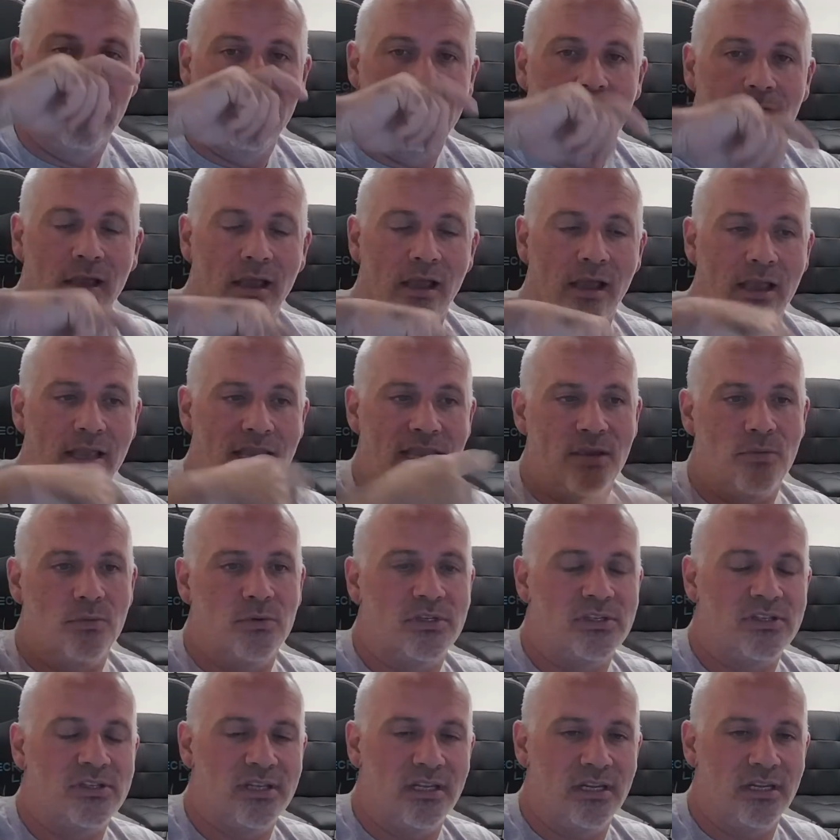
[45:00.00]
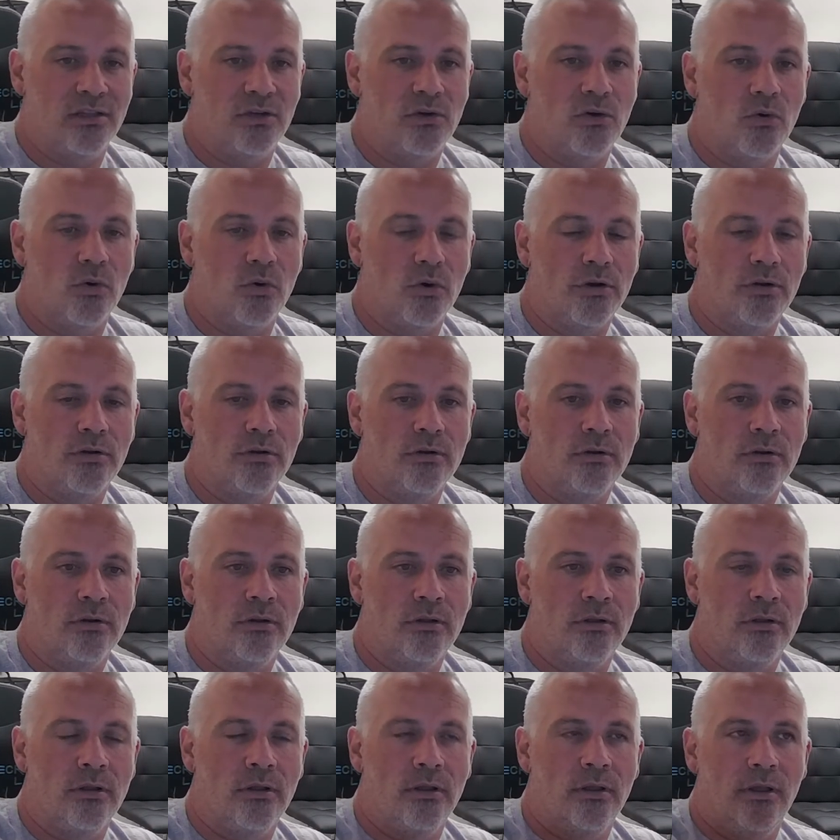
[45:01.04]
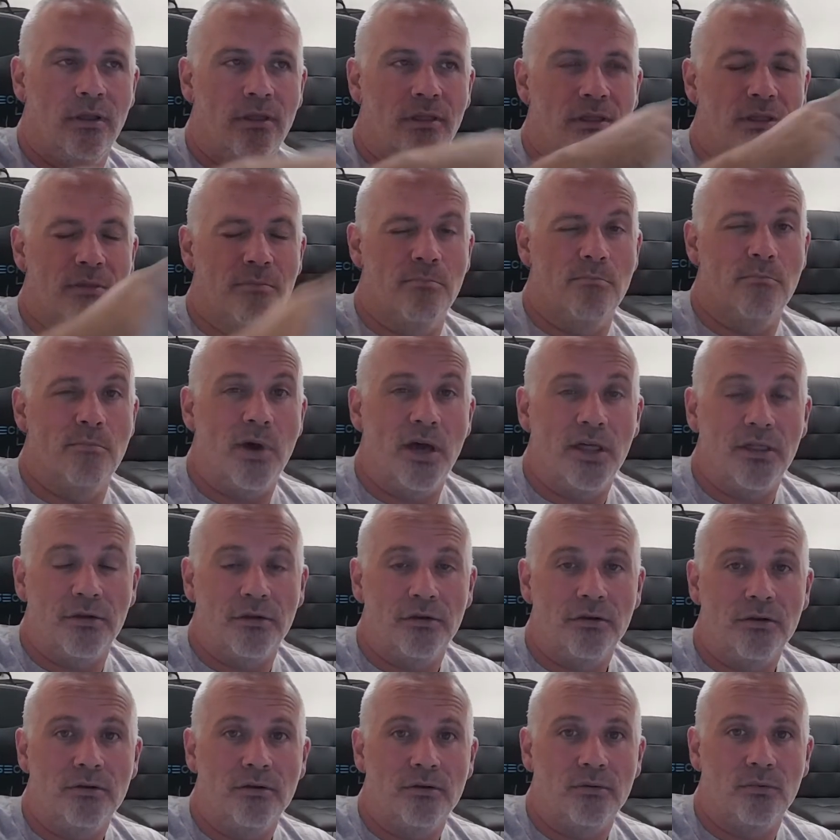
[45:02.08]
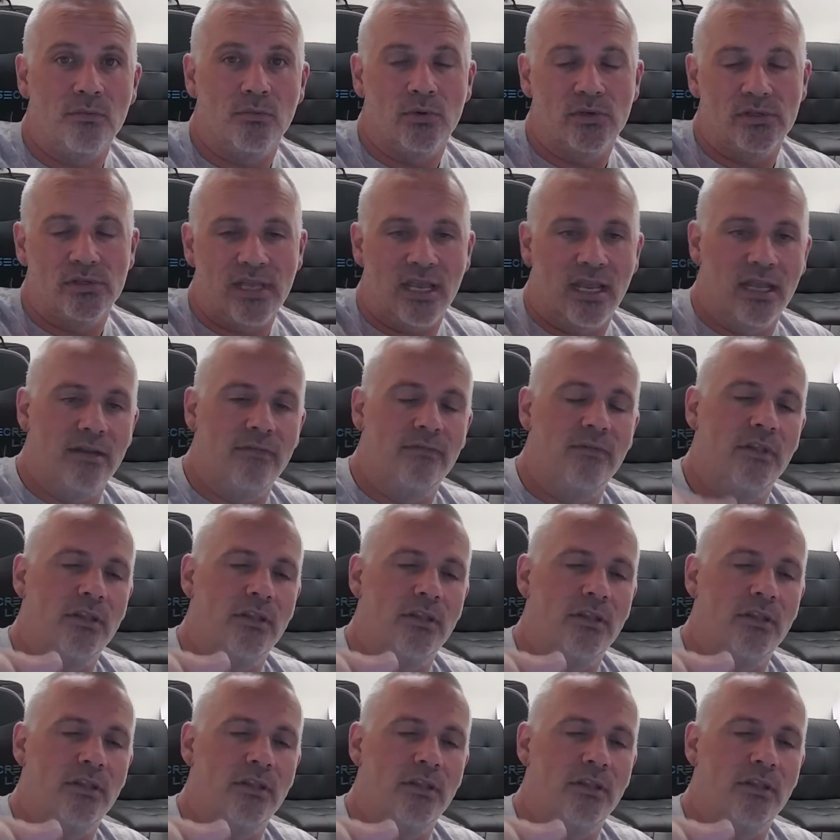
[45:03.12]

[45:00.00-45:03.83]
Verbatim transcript: Uh, he would sit in the corner. The mother was kind of in the